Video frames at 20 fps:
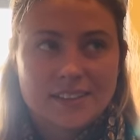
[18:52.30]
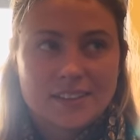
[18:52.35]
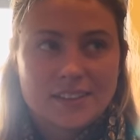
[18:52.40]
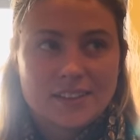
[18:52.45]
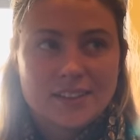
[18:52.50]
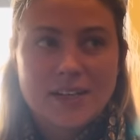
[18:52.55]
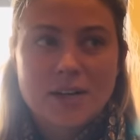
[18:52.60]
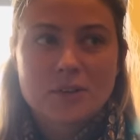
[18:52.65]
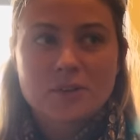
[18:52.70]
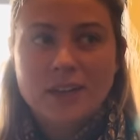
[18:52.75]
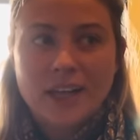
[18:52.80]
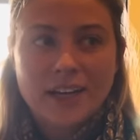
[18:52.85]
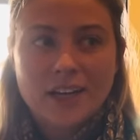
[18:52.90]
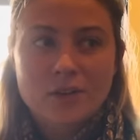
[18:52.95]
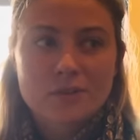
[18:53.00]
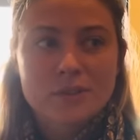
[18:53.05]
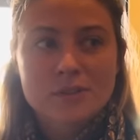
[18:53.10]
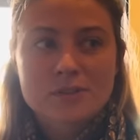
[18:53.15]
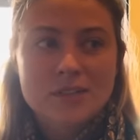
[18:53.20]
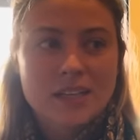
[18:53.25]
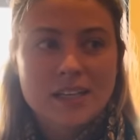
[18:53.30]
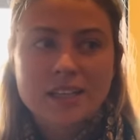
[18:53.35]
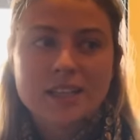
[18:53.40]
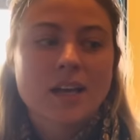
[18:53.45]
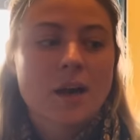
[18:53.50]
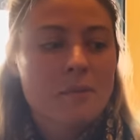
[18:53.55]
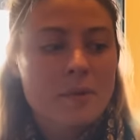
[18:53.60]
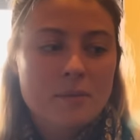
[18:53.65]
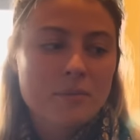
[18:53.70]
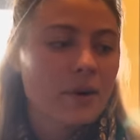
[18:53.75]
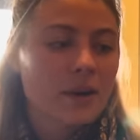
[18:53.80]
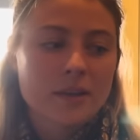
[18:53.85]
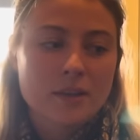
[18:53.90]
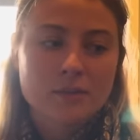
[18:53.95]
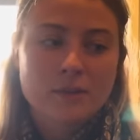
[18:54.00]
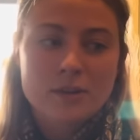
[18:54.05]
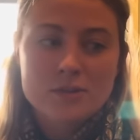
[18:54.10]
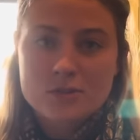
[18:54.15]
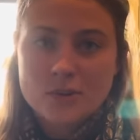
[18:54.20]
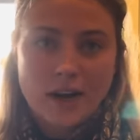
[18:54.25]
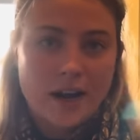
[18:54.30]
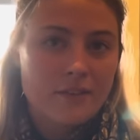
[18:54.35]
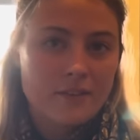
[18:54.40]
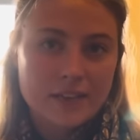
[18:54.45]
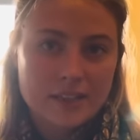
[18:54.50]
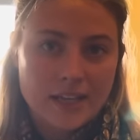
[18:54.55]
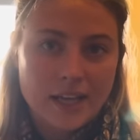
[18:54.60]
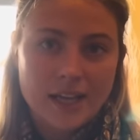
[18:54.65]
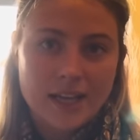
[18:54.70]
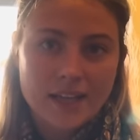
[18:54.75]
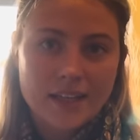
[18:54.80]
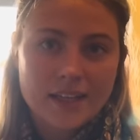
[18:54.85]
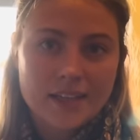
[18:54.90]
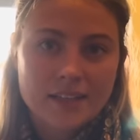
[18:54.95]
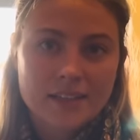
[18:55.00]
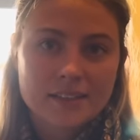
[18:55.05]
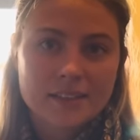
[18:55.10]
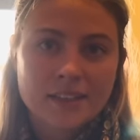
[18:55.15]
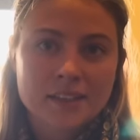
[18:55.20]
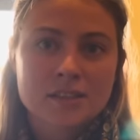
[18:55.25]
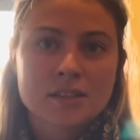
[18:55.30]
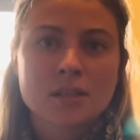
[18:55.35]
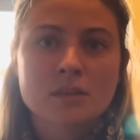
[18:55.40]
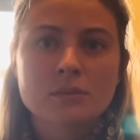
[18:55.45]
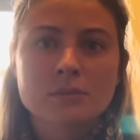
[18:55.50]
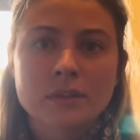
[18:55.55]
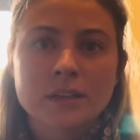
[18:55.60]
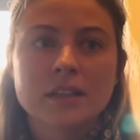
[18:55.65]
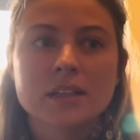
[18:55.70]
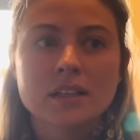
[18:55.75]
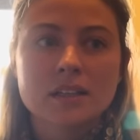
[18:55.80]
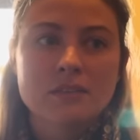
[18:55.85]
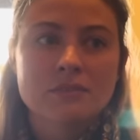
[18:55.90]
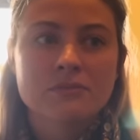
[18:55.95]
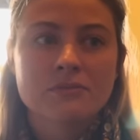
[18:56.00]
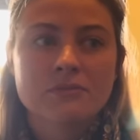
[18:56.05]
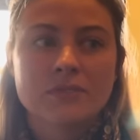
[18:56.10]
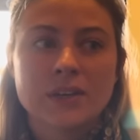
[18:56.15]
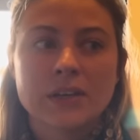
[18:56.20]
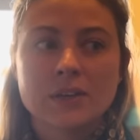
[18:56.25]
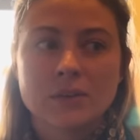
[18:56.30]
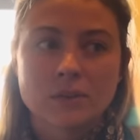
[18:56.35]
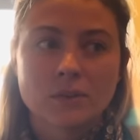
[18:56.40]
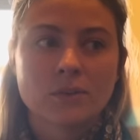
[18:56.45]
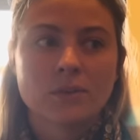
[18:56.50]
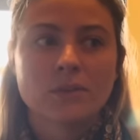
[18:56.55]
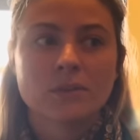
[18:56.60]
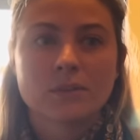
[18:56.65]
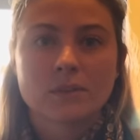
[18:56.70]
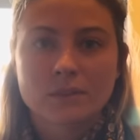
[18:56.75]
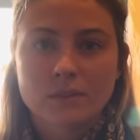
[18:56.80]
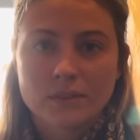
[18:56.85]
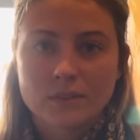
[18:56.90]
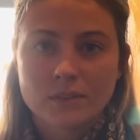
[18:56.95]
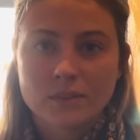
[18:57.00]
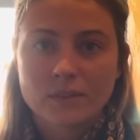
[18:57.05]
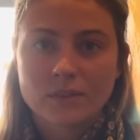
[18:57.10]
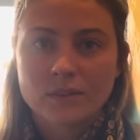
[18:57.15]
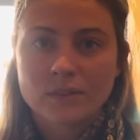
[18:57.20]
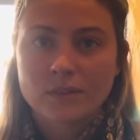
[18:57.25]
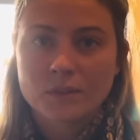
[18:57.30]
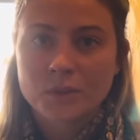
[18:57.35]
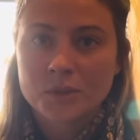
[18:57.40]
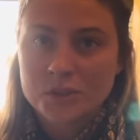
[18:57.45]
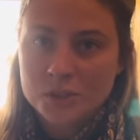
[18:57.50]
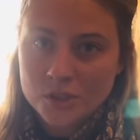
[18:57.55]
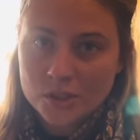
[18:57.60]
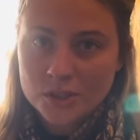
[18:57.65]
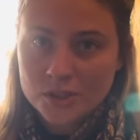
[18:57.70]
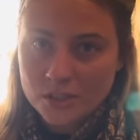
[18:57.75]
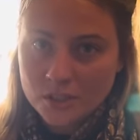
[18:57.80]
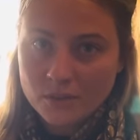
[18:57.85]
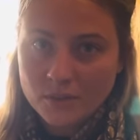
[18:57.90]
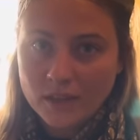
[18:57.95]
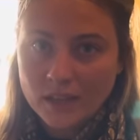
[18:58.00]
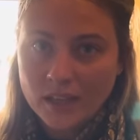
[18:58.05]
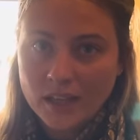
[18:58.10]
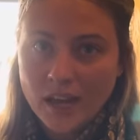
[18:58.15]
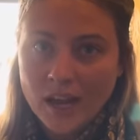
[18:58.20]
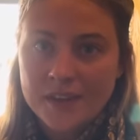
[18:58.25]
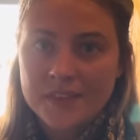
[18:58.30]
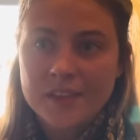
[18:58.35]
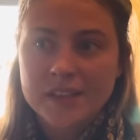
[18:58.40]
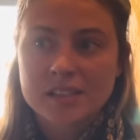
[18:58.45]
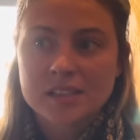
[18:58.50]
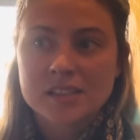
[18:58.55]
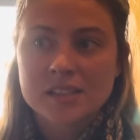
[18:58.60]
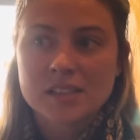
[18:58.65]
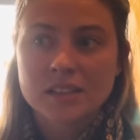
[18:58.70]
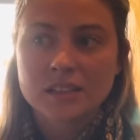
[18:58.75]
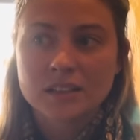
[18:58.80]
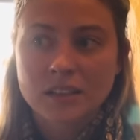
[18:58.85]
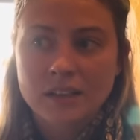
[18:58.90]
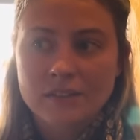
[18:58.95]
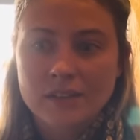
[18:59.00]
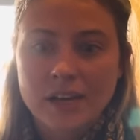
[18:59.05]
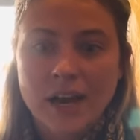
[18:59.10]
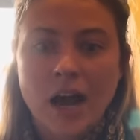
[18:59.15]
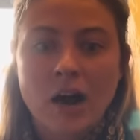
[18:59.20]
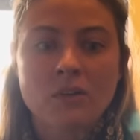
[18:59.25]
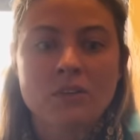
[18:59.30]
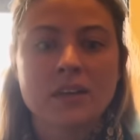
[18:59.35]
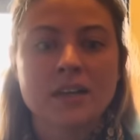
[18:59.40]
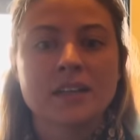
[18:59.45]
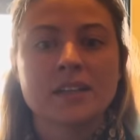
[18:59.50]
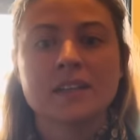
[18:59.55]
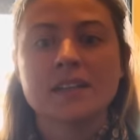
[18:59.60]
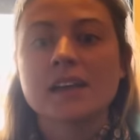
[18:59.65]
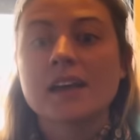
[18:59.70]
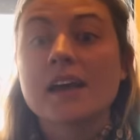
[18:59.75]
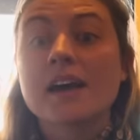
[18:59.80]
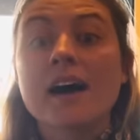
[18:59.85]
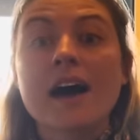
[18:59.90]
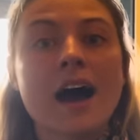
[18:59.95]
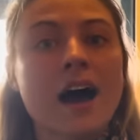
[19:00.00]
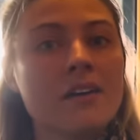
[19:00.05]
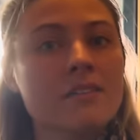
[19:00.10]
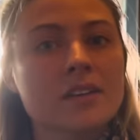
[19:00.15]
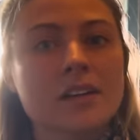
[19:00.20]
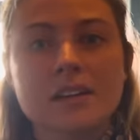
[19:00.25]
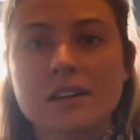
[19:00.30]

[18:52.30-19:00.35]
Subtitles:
you know, like a routine. I'm gonna pray the rosary every day, like to really feel what you're doing, and then to live it out in having a